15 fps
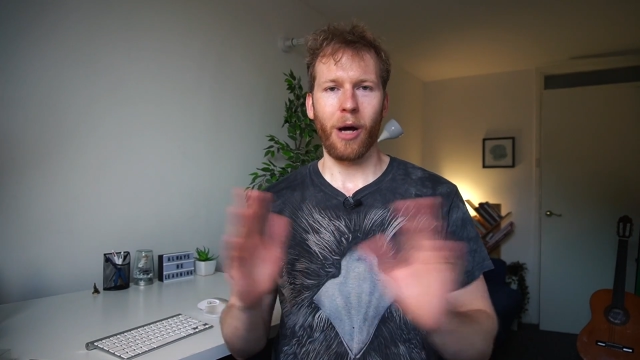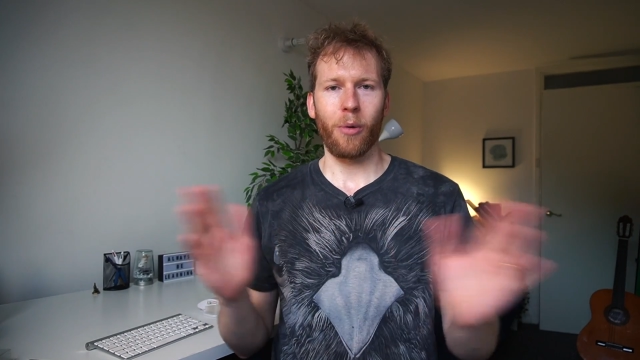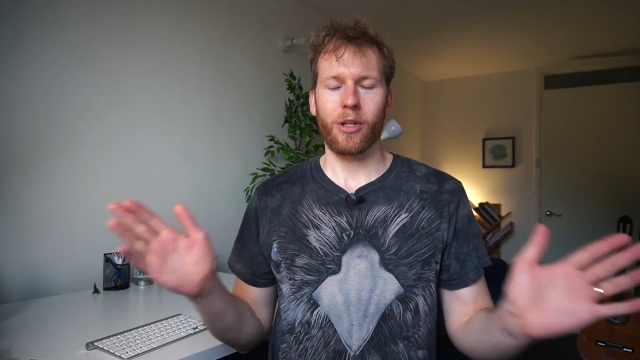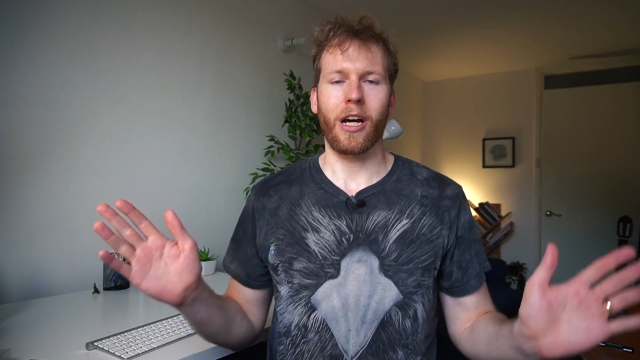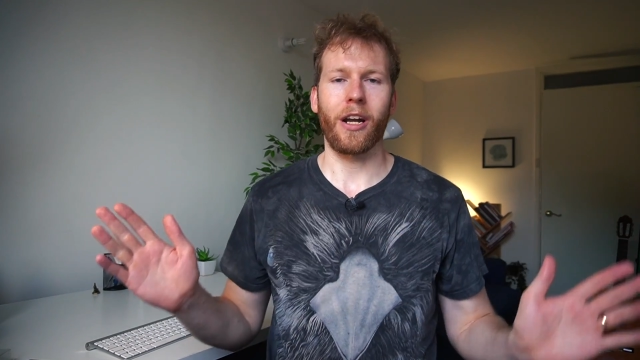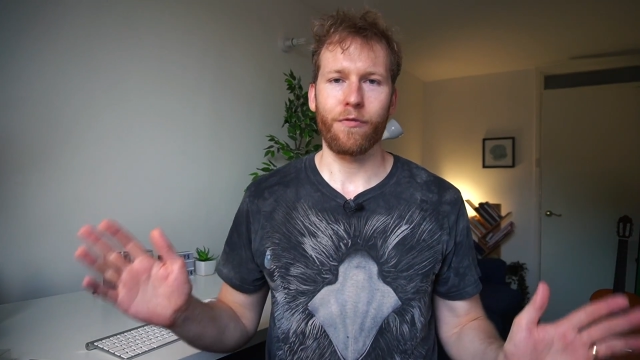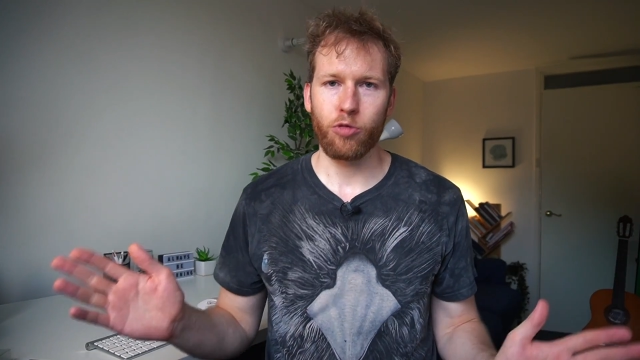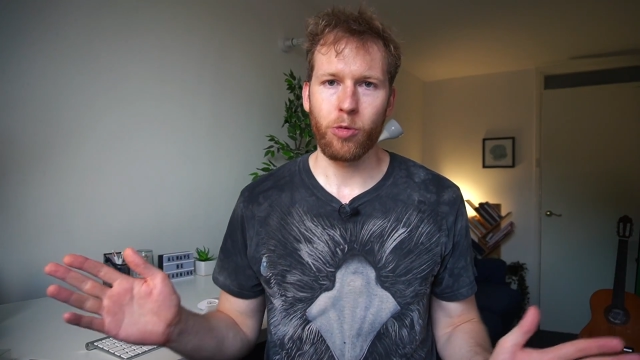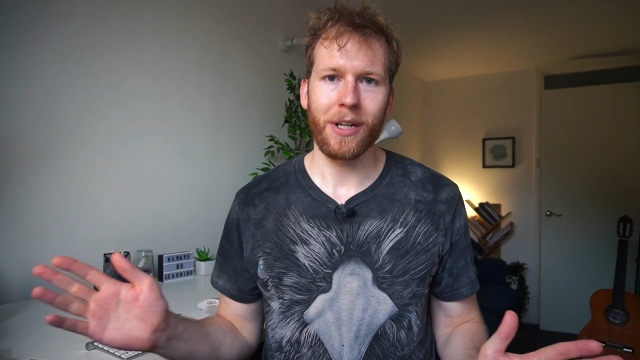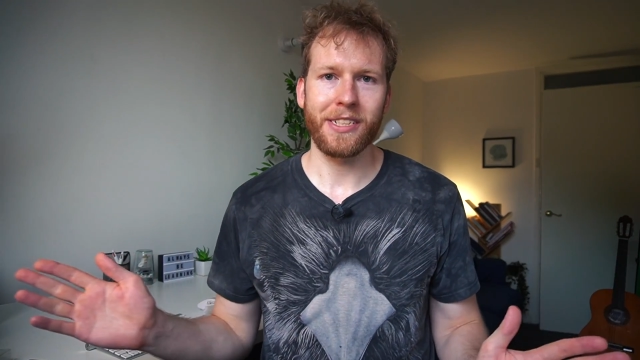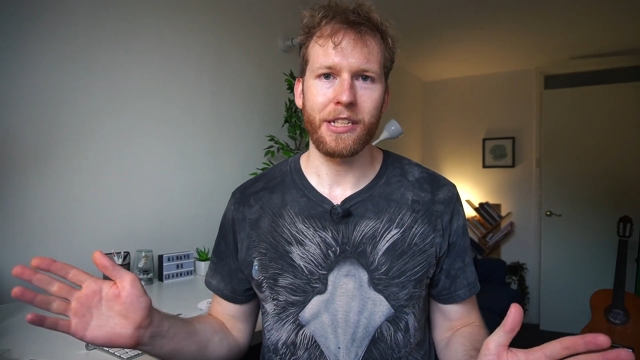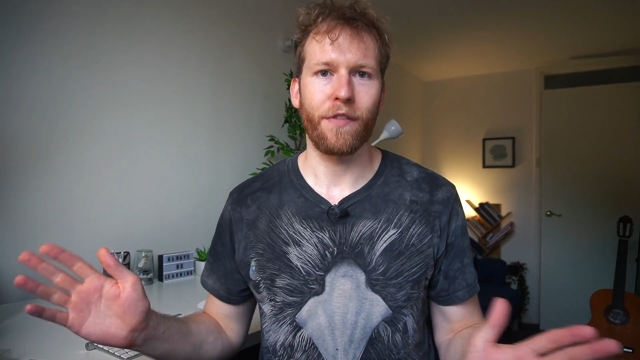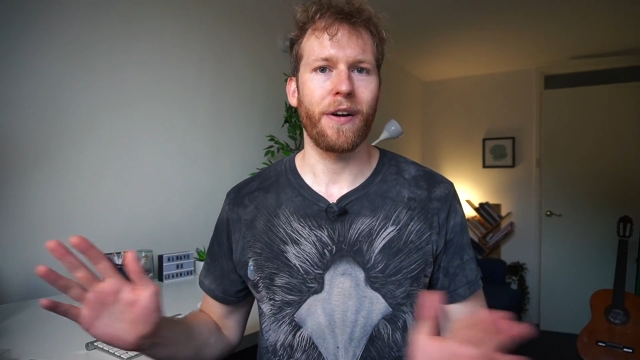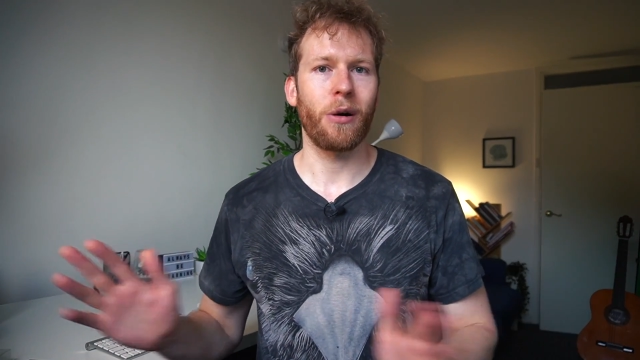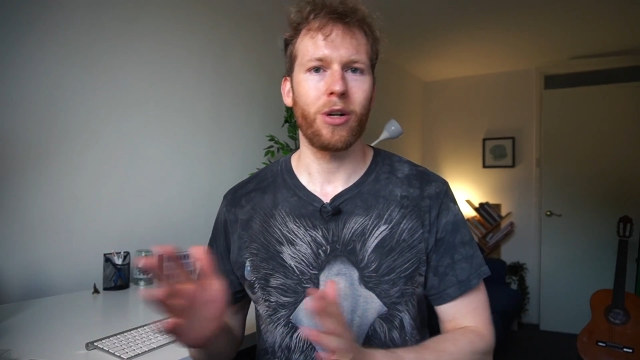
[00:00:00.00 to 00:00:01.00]
I would kind of rule
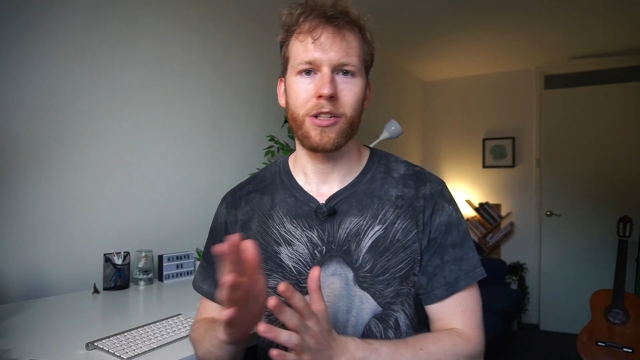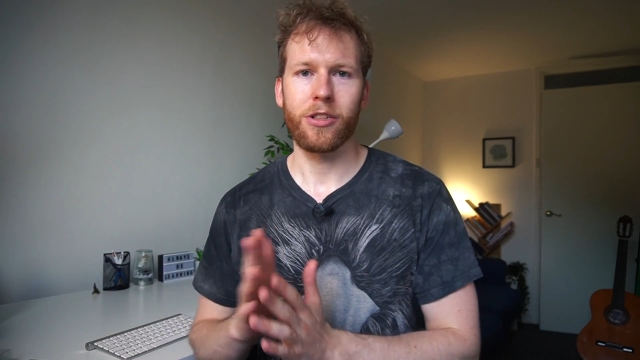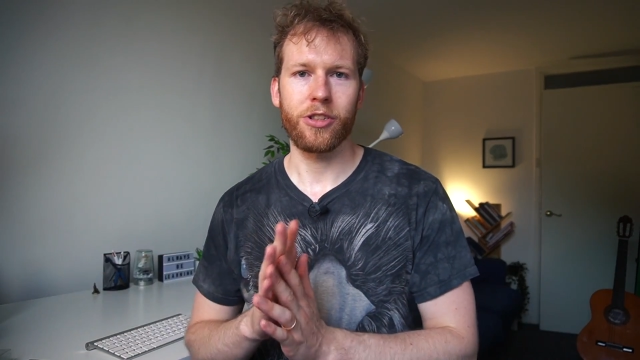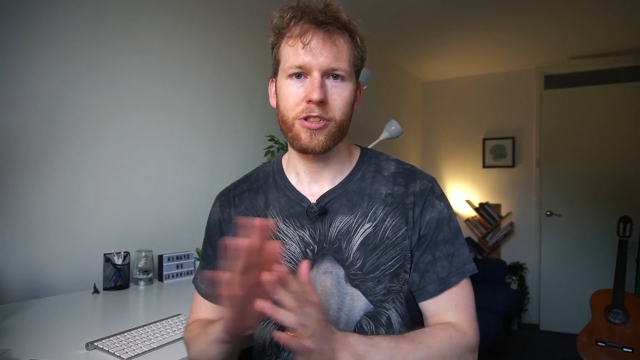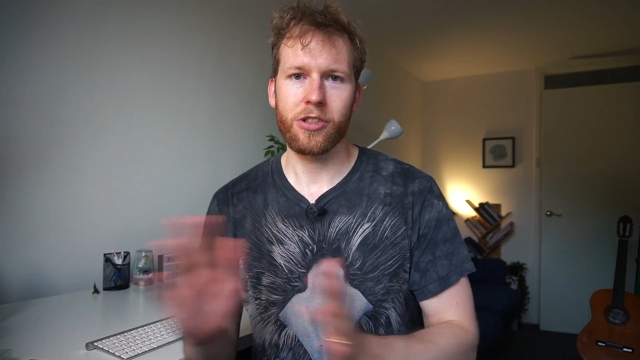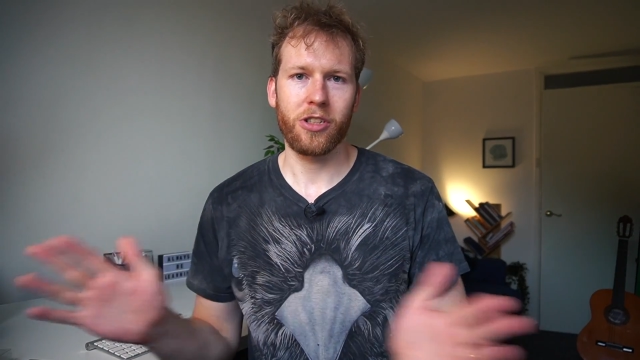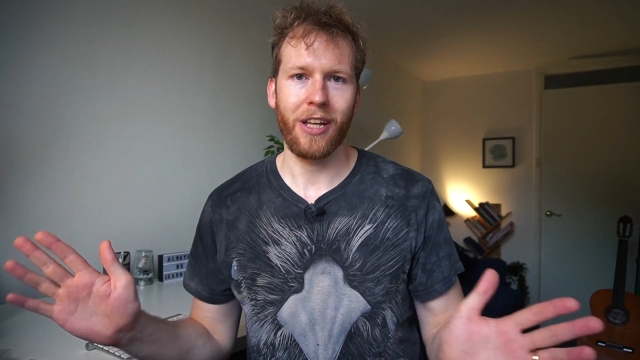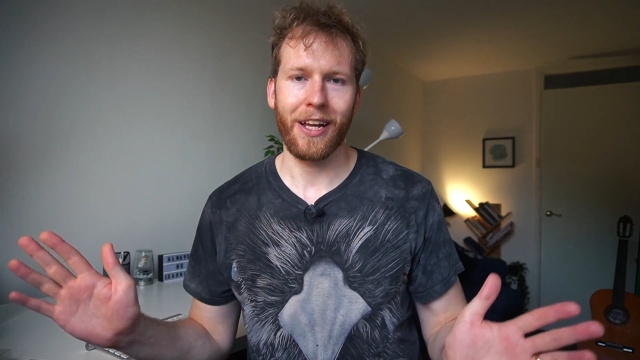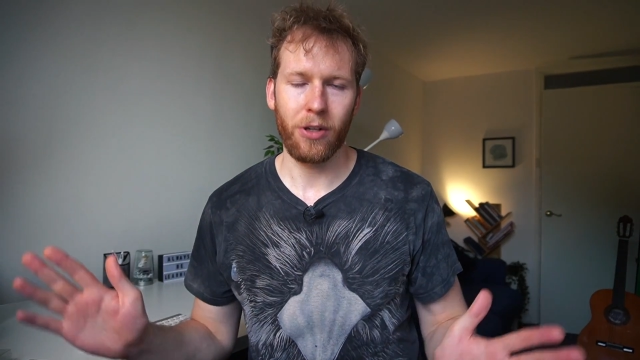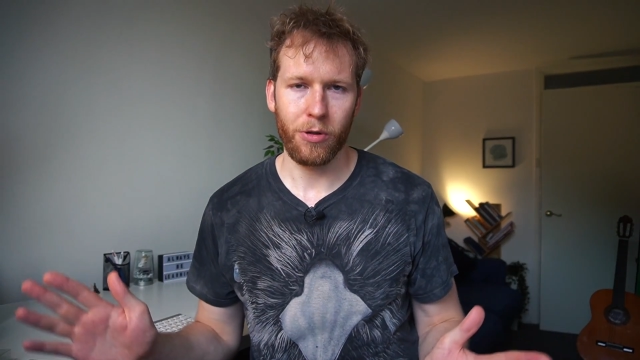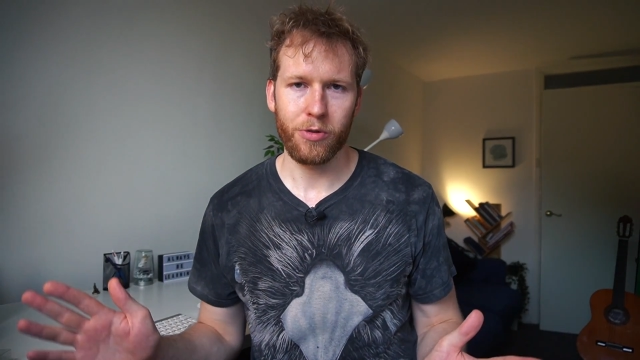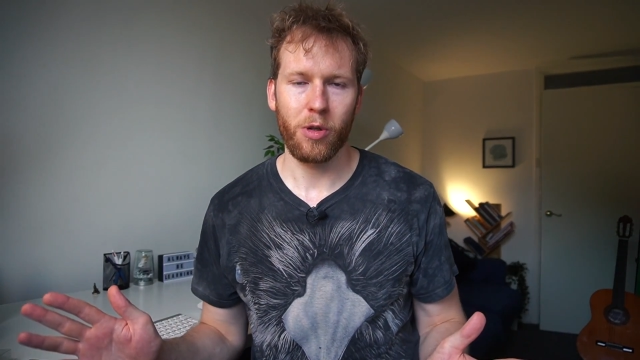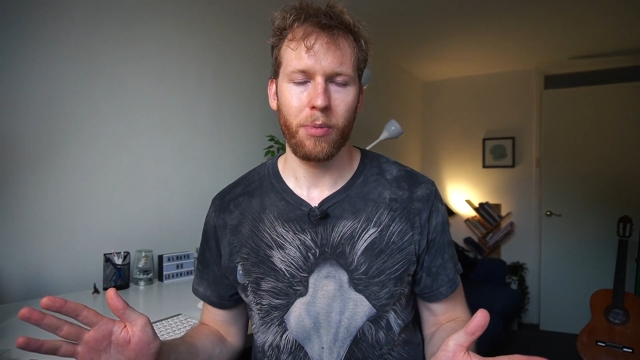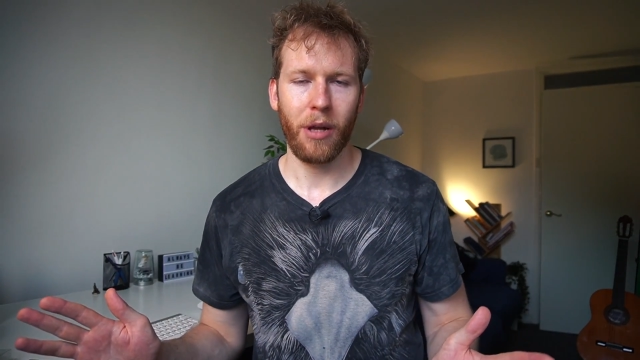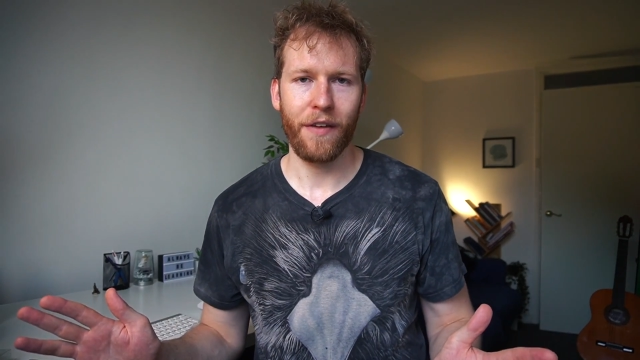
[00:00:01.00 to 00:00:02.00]
myself out and just decide
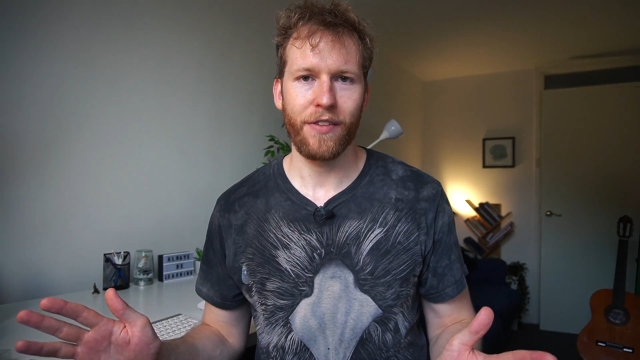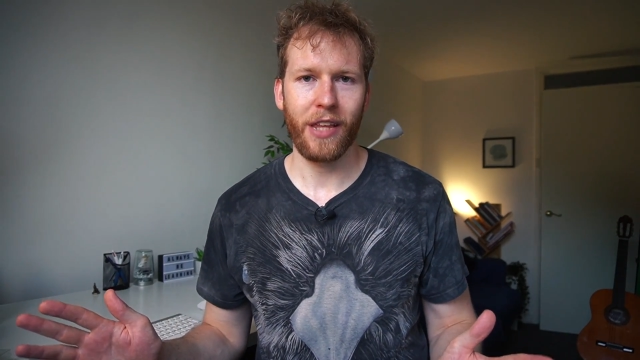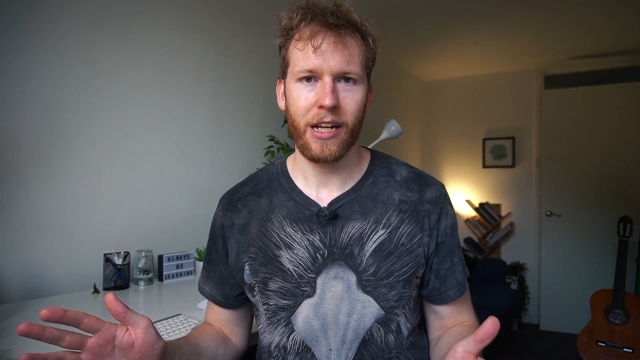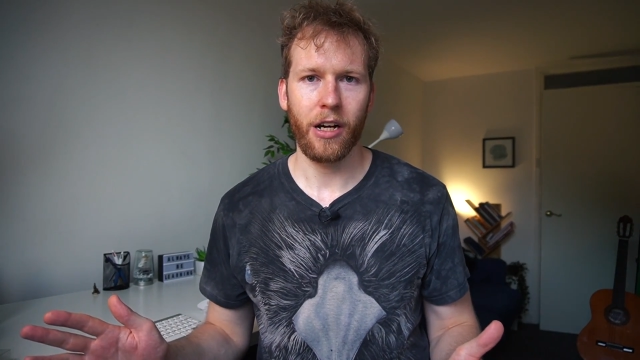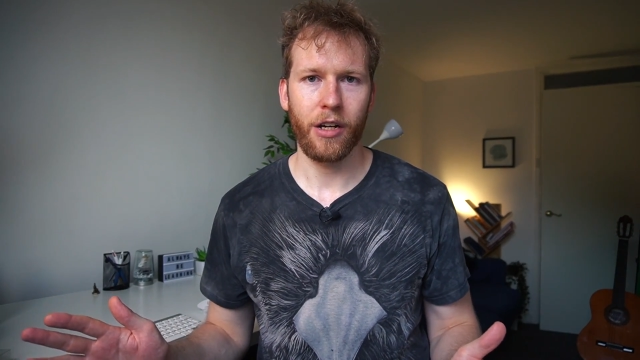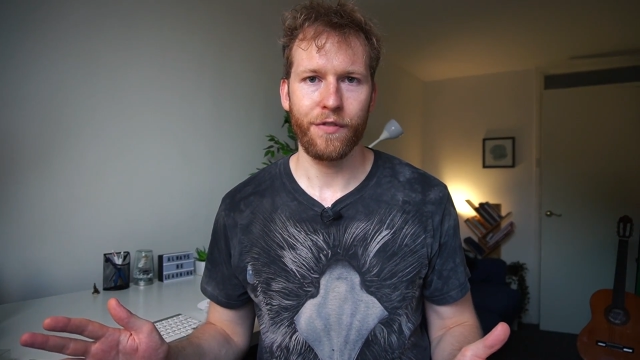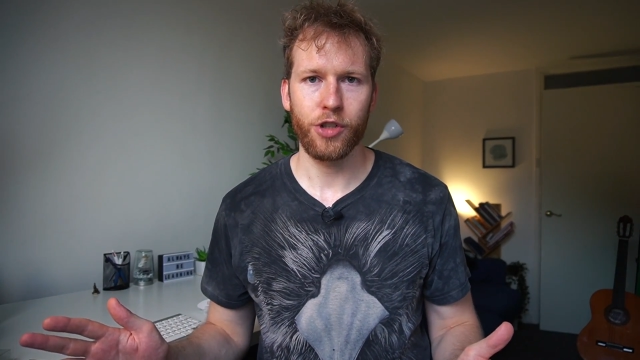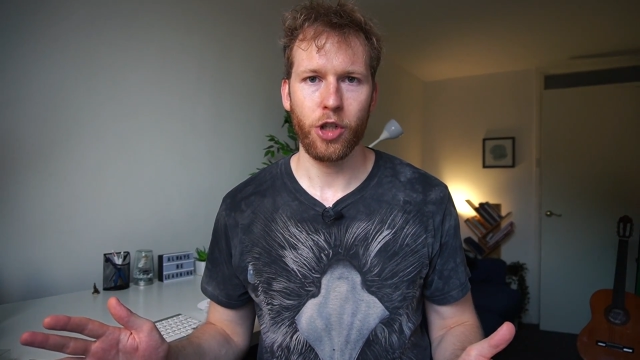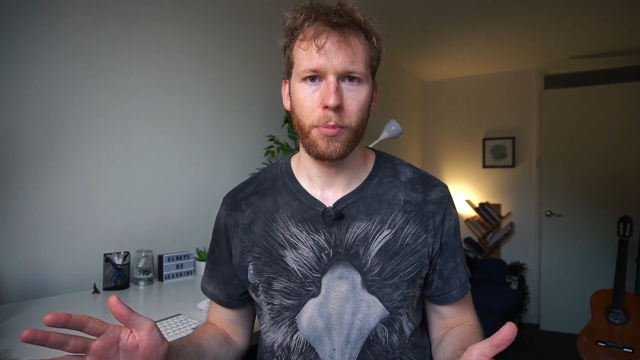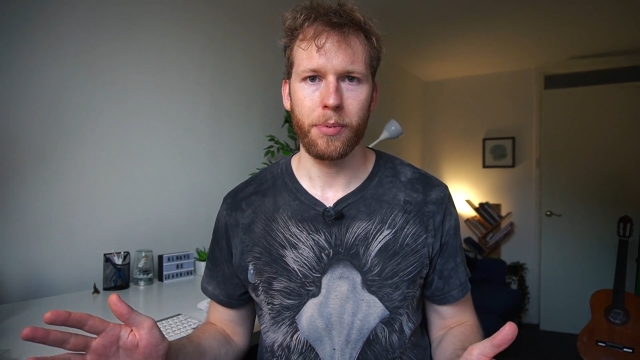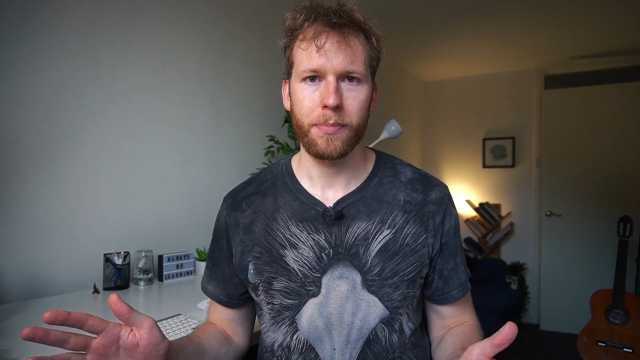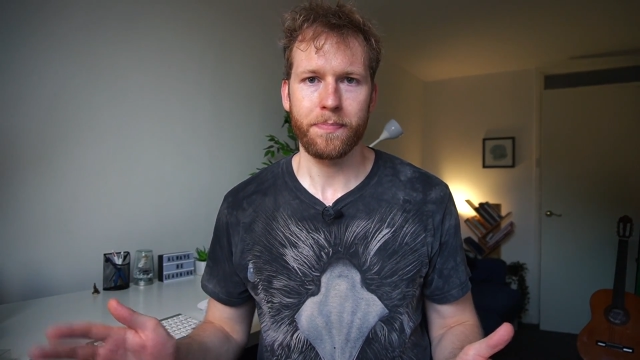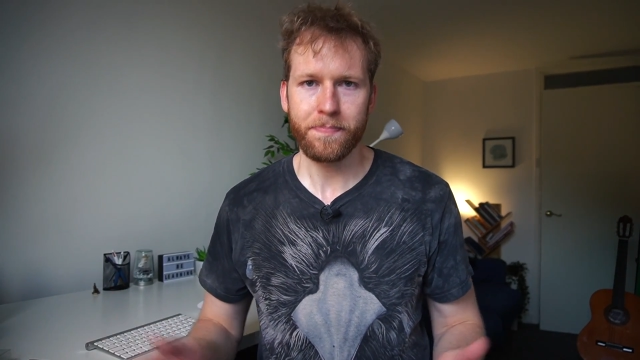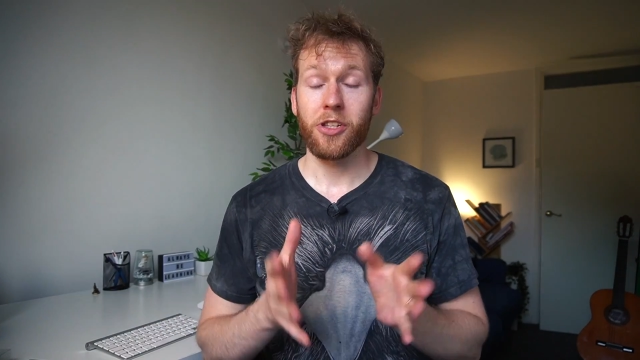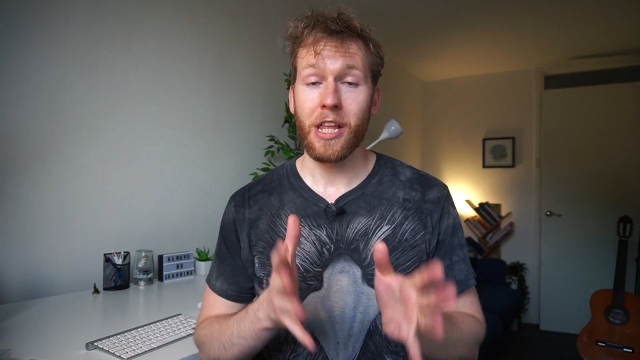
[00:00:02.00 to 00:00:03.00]
not to apply for that kind of job.